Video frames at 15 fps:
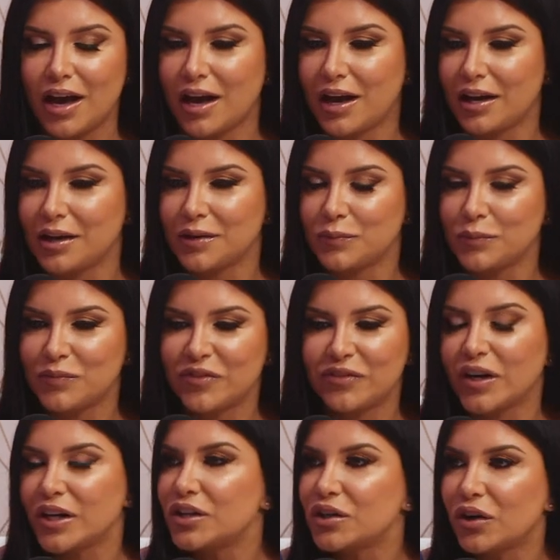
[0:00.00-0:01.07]
uh,
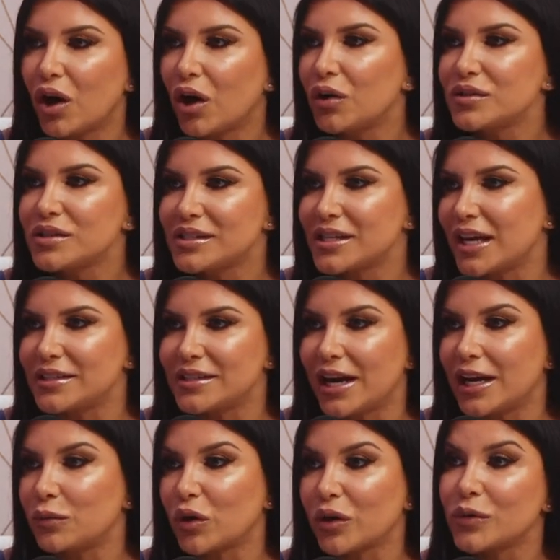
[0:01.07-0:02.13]
fund her own set
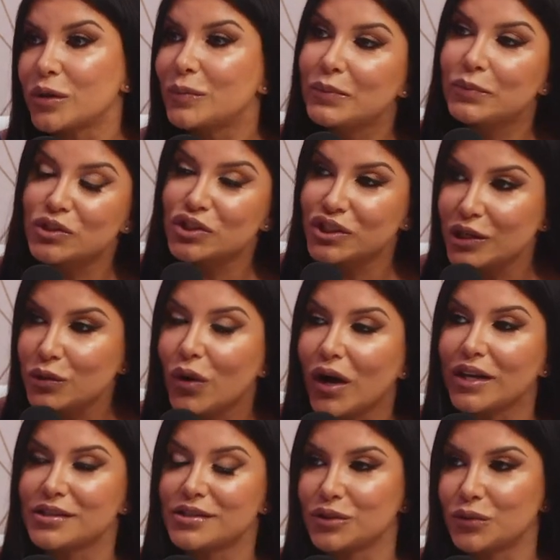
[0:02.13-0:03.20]
day and work with the people she
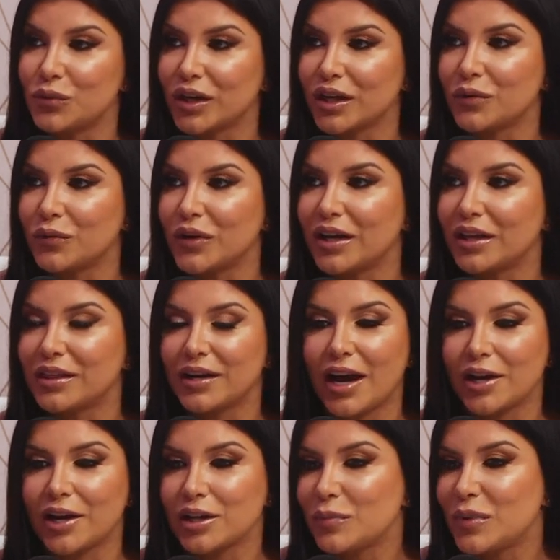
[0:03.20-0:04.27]
wants to work with and mm-hmm.
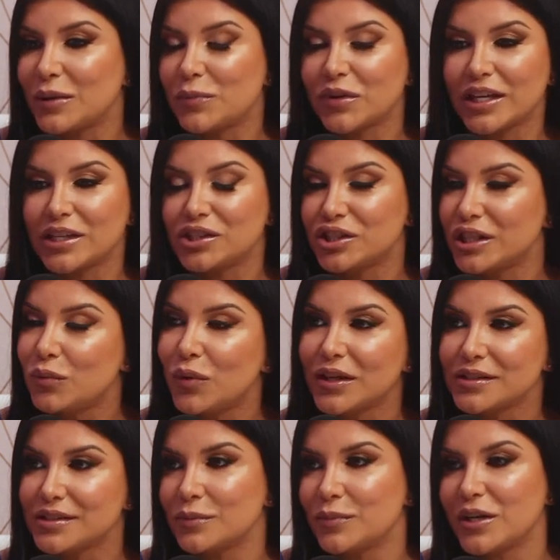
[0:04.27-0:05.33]
hire the people that she
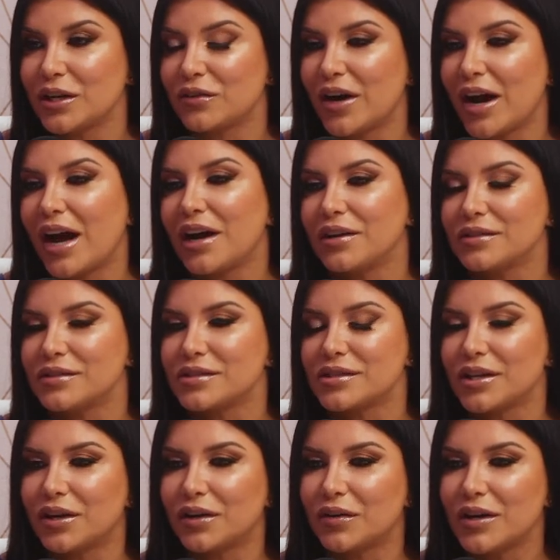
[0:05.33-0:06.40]
wants to be around.
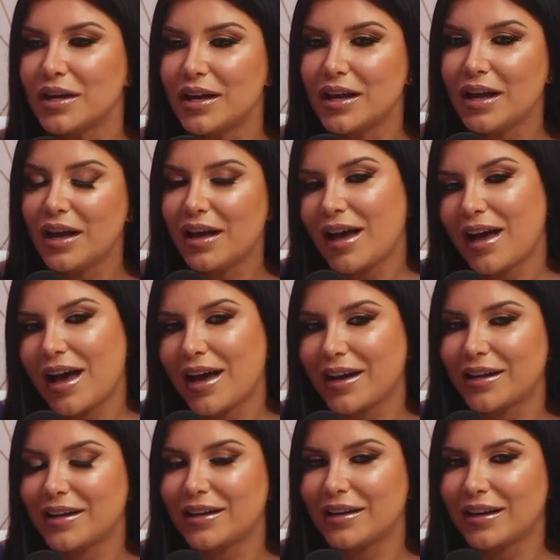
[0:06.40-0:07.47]
So
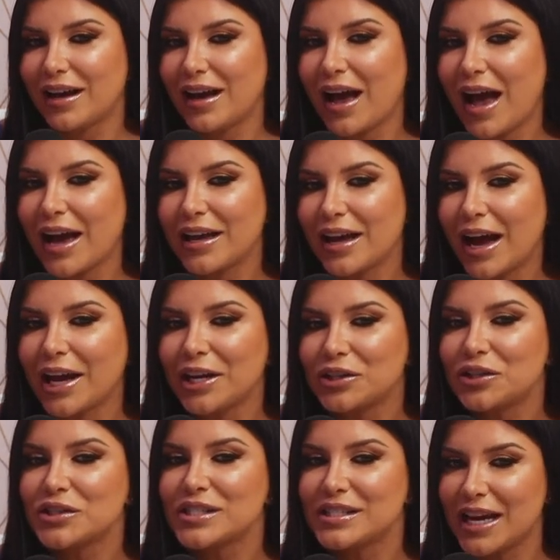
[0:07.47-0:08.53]
I I, I
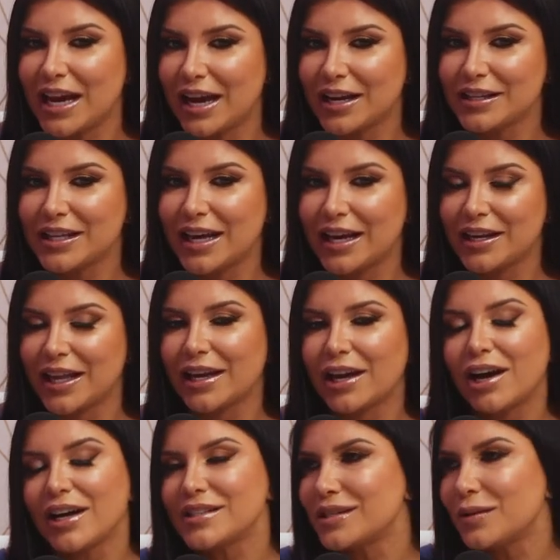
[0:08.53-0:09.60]
understand that like
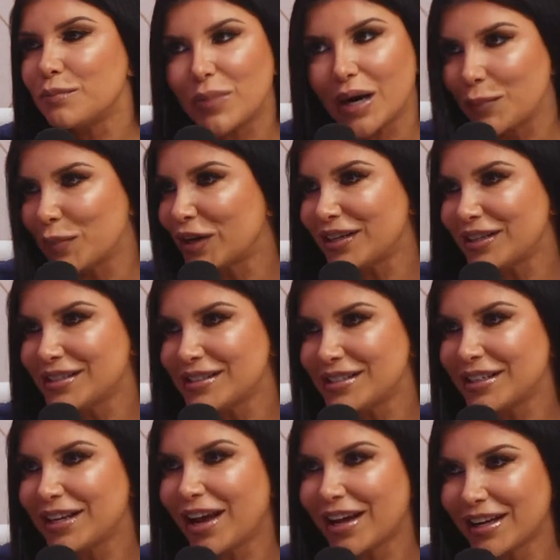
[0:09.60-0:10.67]
oh it's a bummer to
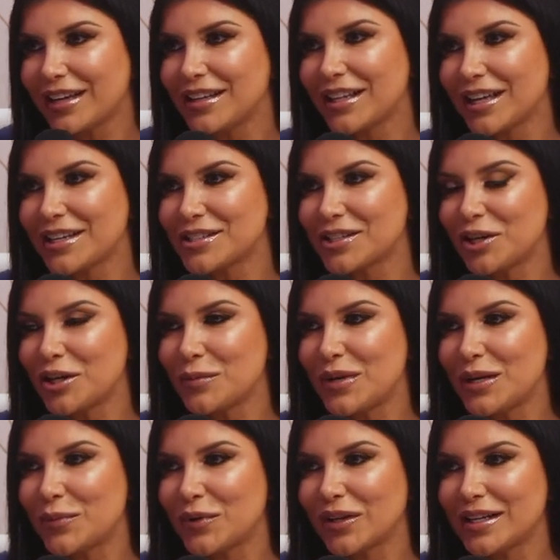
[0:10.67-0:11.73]
not get like certain
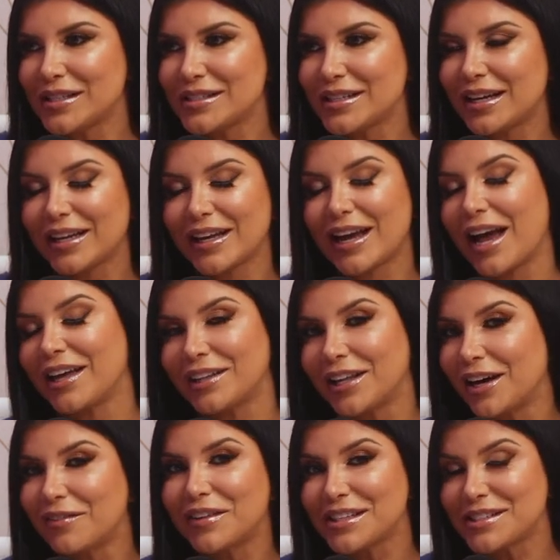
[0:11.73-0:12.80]
people on set like i
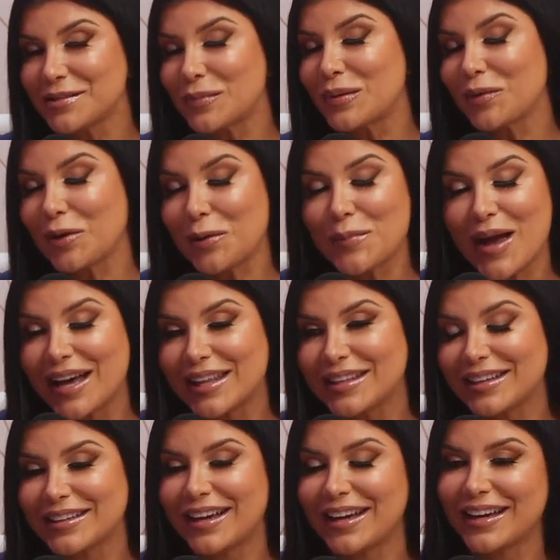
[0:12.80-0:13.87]
love that some people are mad
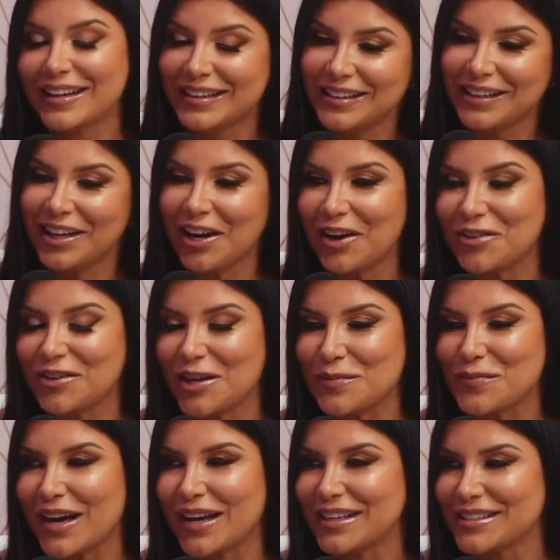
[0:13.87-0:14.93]
that like you know i'm
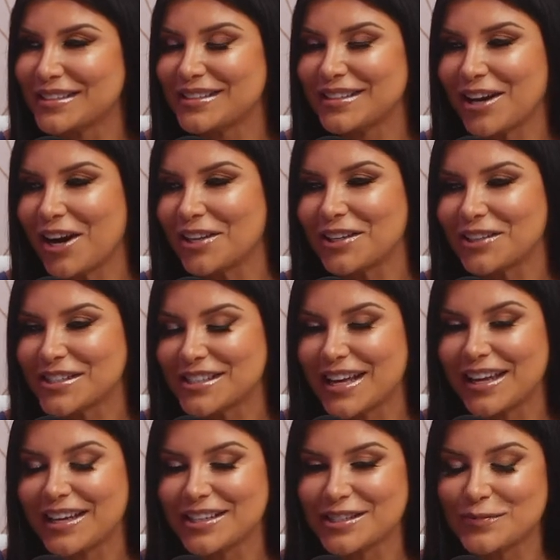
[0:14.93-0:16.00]
not as on their
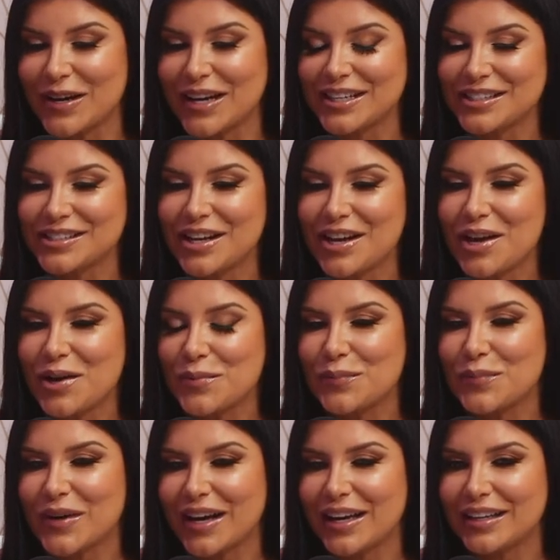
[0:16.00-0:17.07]
set as much
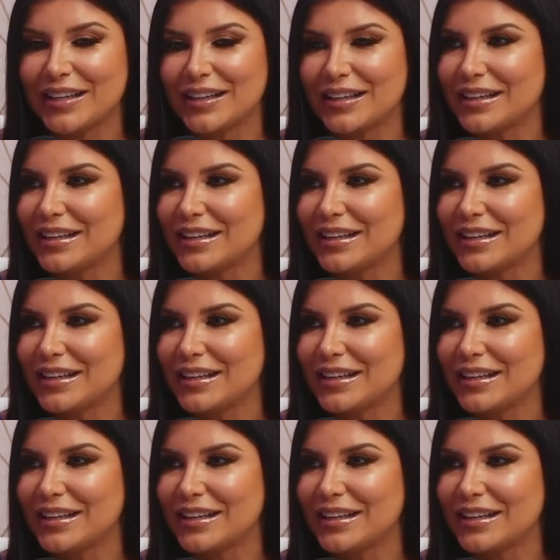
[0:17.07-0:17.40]
but it